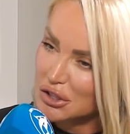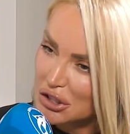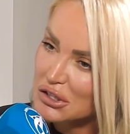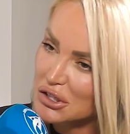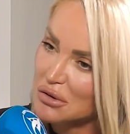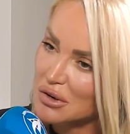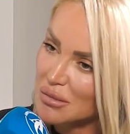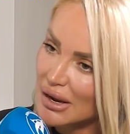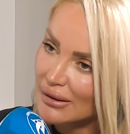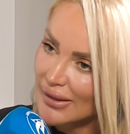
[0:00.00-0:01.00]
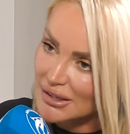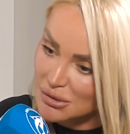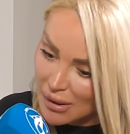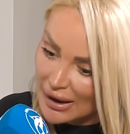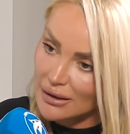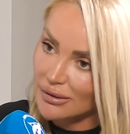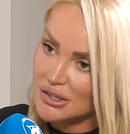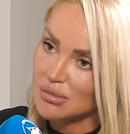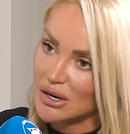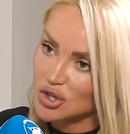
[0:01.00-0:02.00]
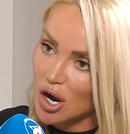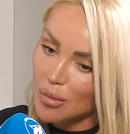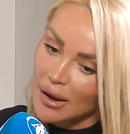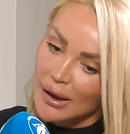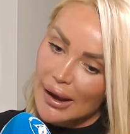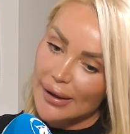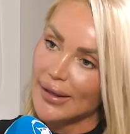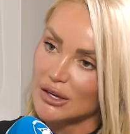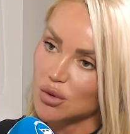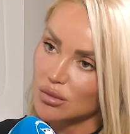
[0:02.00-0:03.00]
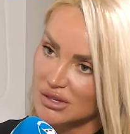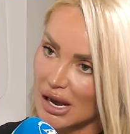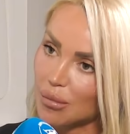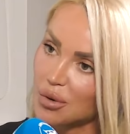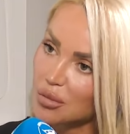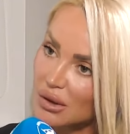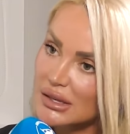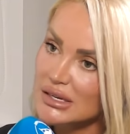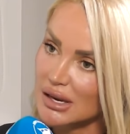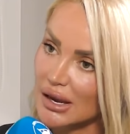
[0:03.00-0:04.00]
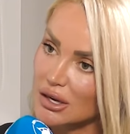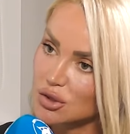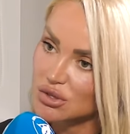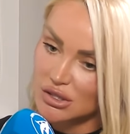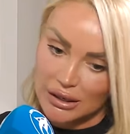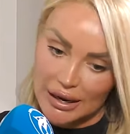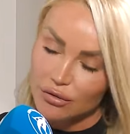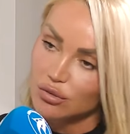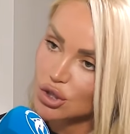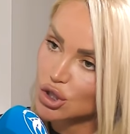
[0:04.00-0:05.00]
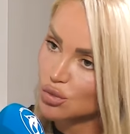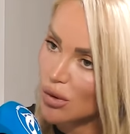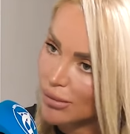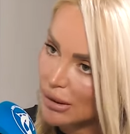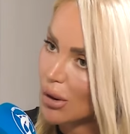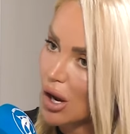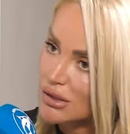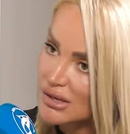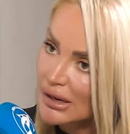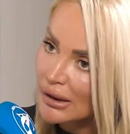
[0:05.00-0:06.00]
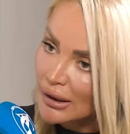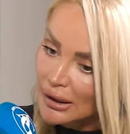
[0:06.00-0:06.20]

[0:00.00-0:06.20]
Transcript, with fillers: Do you, do you know what I mm. mean? That's my that's my job, and that's what was happening with these girls. Was life was just one big party